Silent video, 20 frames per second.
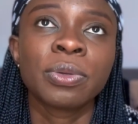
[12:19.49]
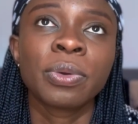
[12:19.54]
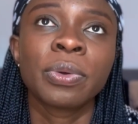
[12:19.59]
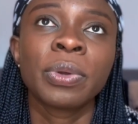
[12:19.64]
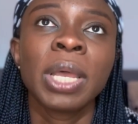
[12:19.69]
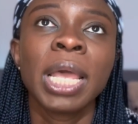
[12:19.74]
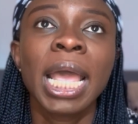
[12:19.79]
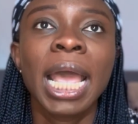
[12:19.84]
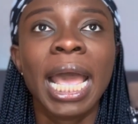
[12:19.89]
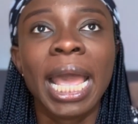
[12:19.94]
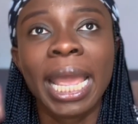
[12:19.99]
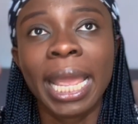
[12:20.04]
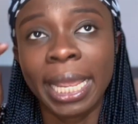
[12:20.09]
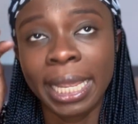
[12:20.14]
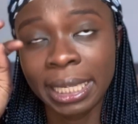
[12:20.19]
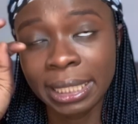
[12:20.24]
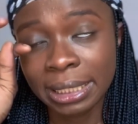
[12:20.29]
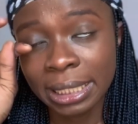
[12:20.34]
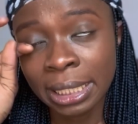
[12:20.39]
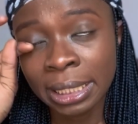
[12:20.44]
So I
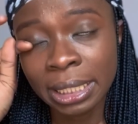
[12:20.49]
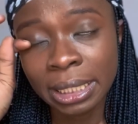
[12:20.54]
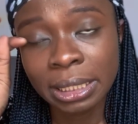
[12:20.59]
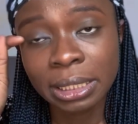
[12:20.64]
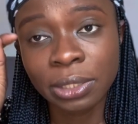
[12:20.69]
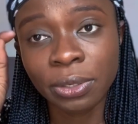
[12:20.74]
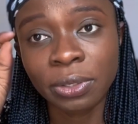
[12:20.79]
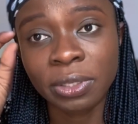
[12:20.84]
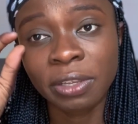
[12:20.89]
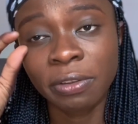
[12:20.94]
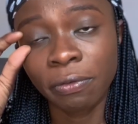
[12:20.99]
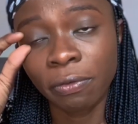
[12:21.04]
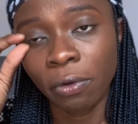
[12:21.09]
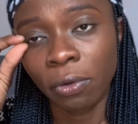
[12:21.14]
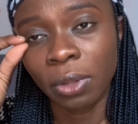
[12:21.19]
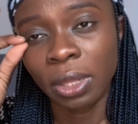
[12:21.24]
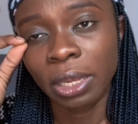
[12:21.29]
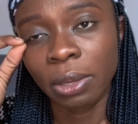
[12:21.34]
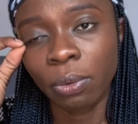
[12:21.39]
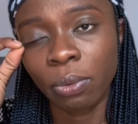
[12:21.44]
intended studying
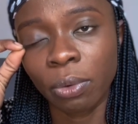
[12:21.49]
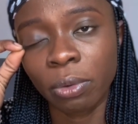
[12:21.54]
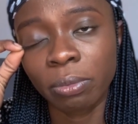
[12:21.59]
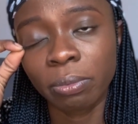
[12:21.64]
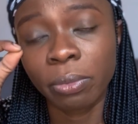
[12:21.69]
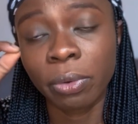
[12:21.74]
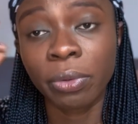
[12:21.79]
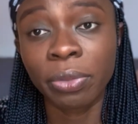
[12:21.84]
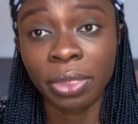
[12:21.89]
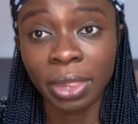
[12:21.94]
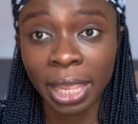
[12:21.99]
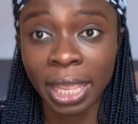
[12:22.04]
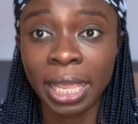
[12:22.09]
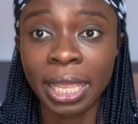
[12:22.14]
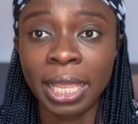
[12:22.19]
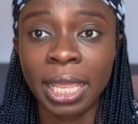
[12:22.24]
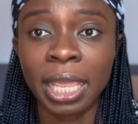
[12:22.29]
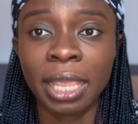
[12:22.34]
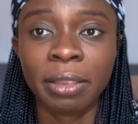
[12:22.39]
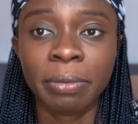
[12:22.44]
for only one month
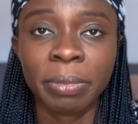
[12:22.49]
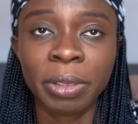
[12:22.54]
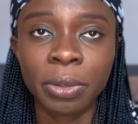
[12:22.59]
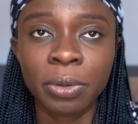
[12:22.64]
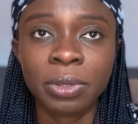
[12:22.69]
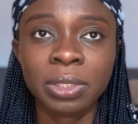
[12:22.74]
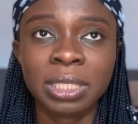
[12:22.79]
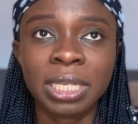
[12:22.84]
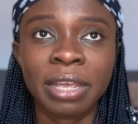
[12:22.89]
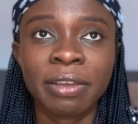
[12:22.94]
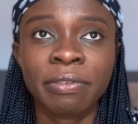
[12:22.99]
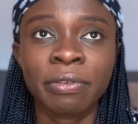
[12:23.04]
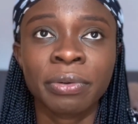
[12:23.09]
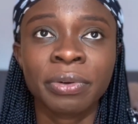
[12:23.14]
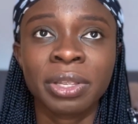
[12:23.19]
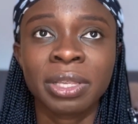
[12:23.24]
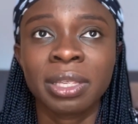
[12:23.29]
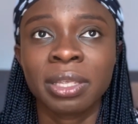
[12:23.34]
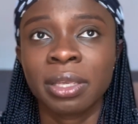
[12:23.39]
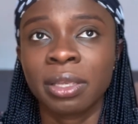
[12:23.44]
again because I've
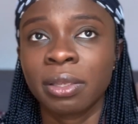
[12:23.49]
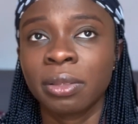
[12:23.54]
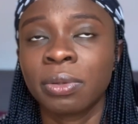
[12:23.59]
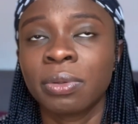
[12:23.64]
already,